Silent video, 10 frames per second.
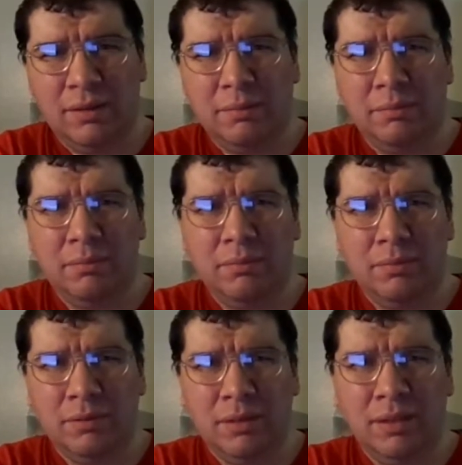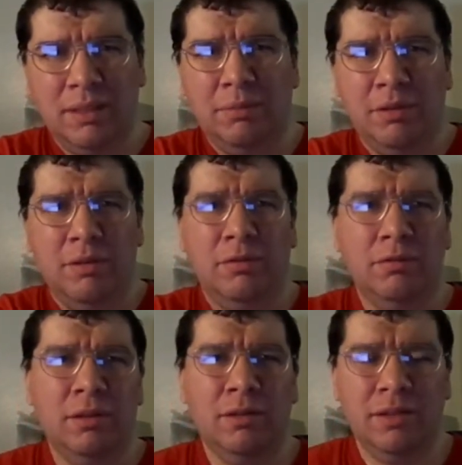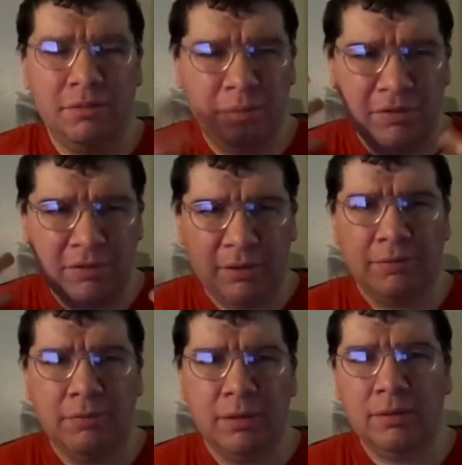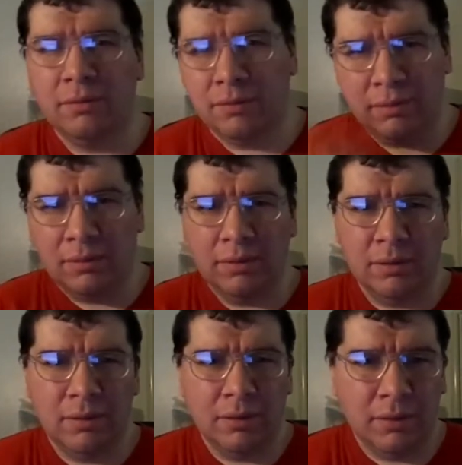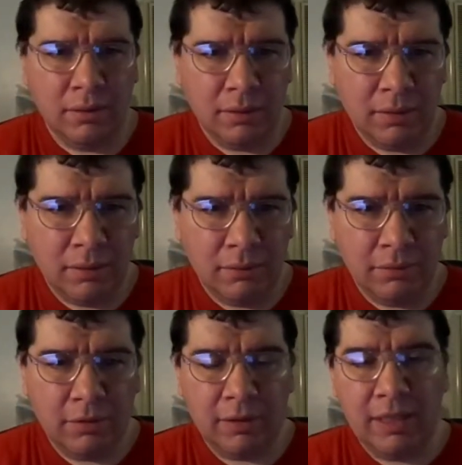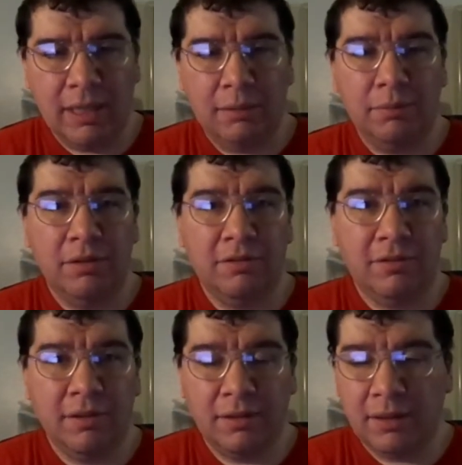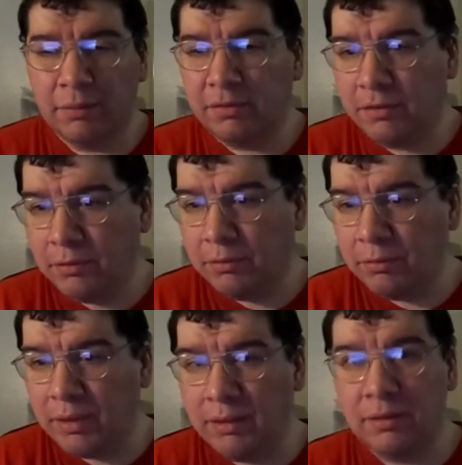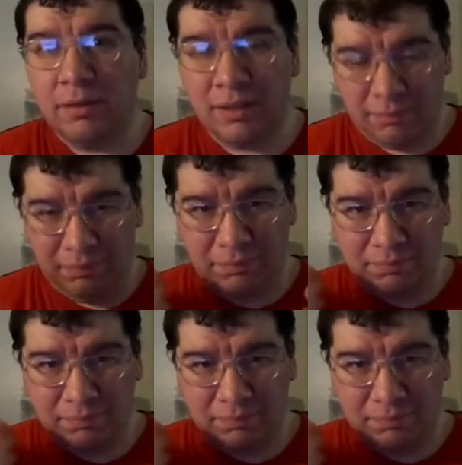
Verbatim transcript: You know, even though, you know, he's been suffering through all the cannibalistic that was going around that